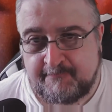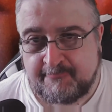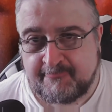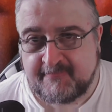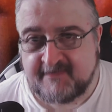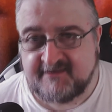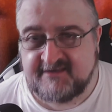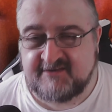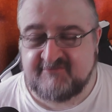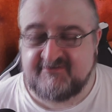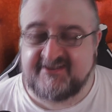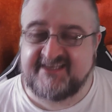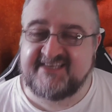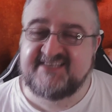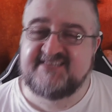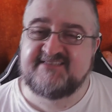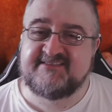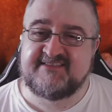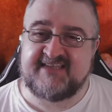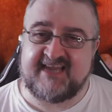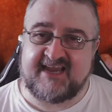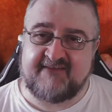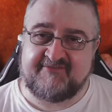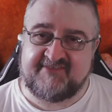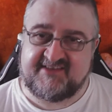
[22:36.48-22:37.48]
To really
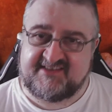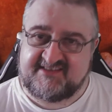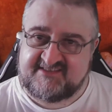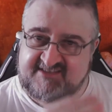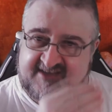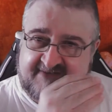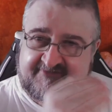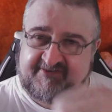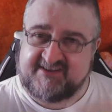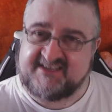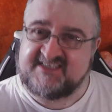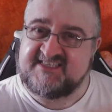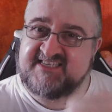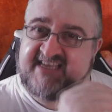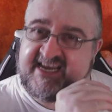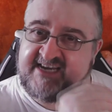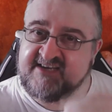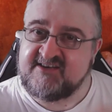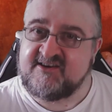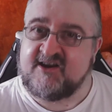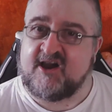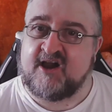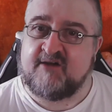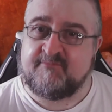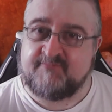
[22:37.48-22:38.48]
have the stuff he
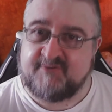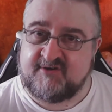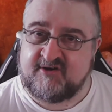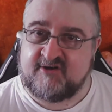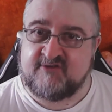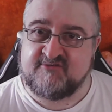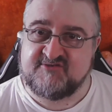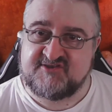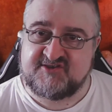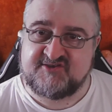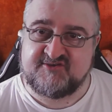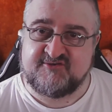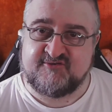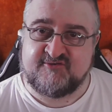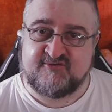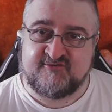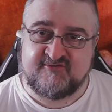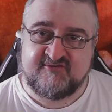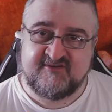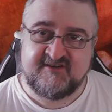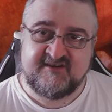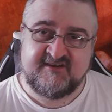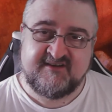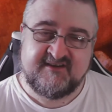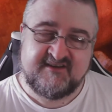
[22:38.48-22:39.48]
sent up, but also
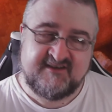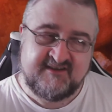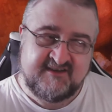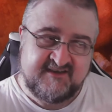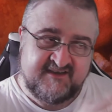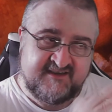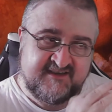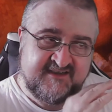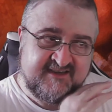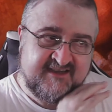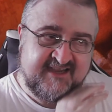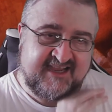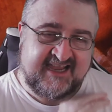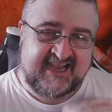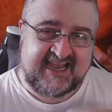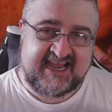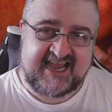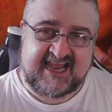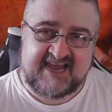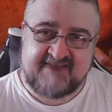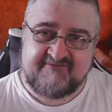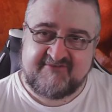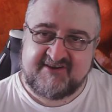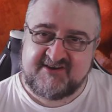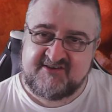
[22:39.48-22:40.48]

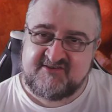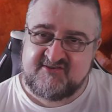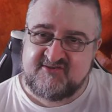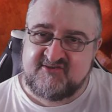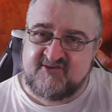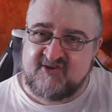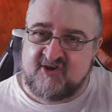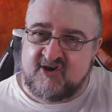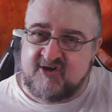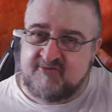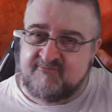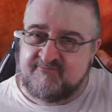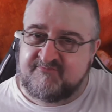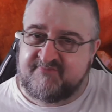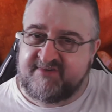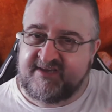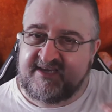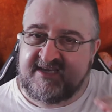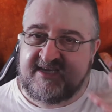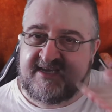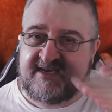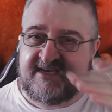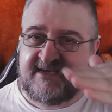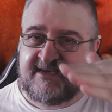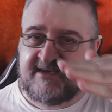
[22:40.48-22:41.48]
have it not
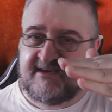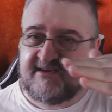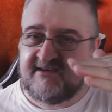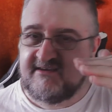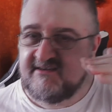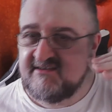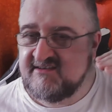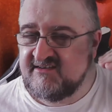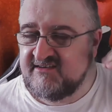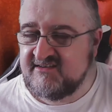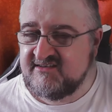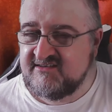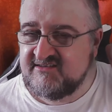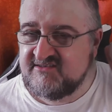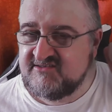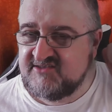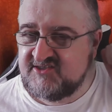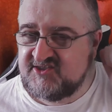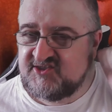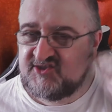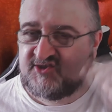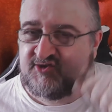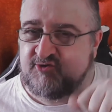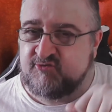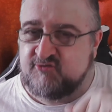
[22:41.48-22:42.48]
be...
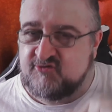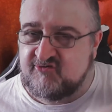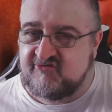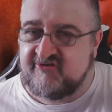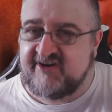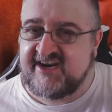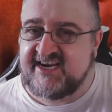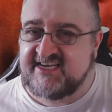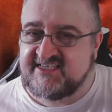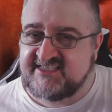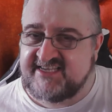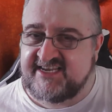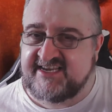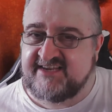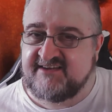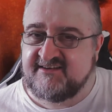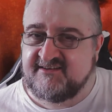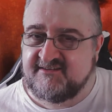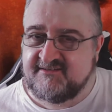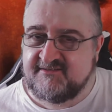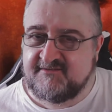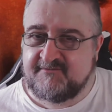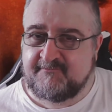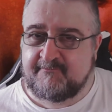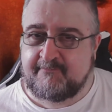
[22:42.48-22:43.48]
so crazy.
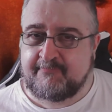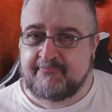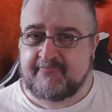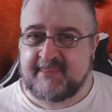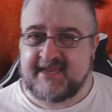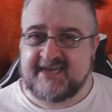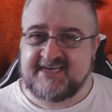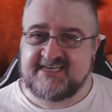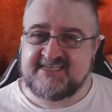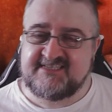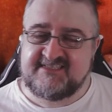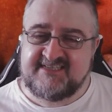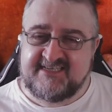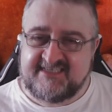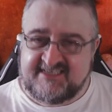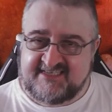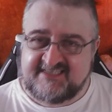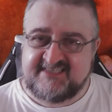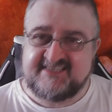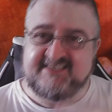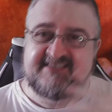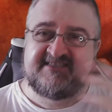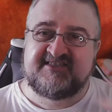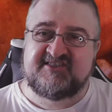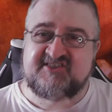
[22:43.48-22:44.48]
It just needed
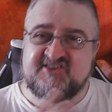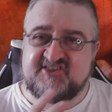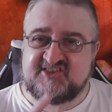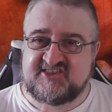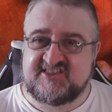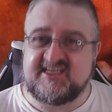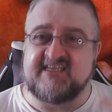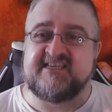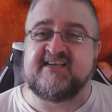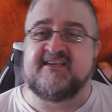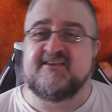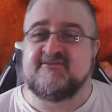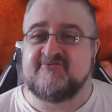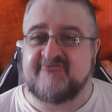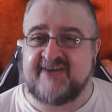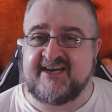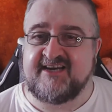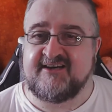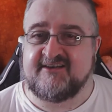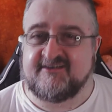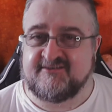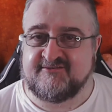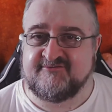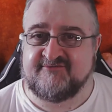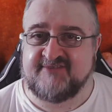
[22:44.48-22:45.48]
another
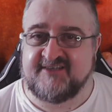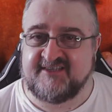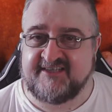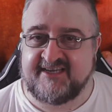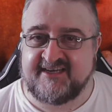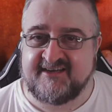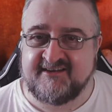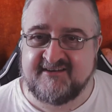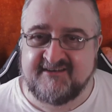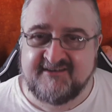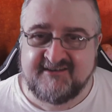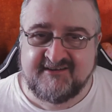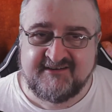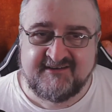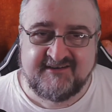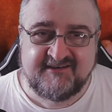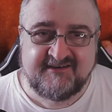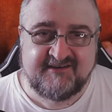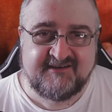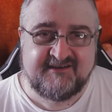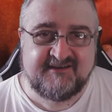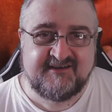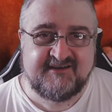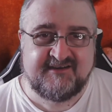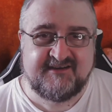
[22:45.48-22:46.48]
writer, really.
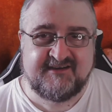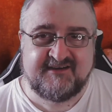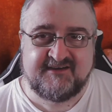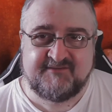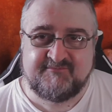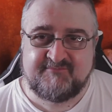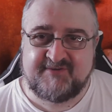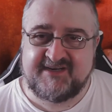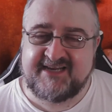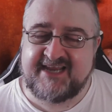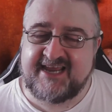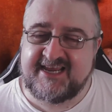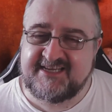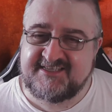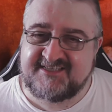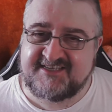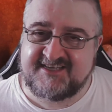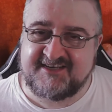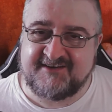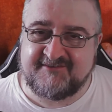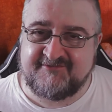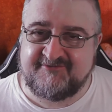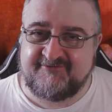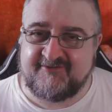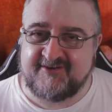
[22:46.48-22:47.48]
But it is kind
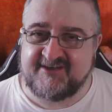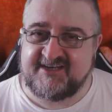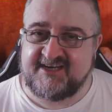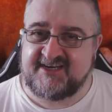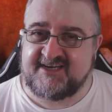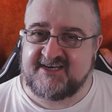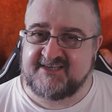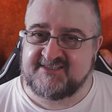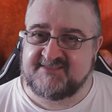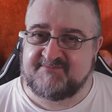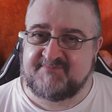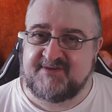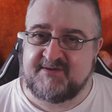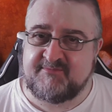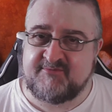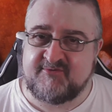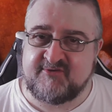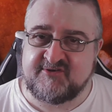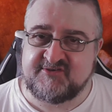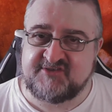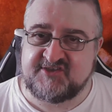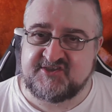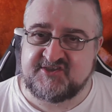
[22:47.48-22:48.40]
of funny because people have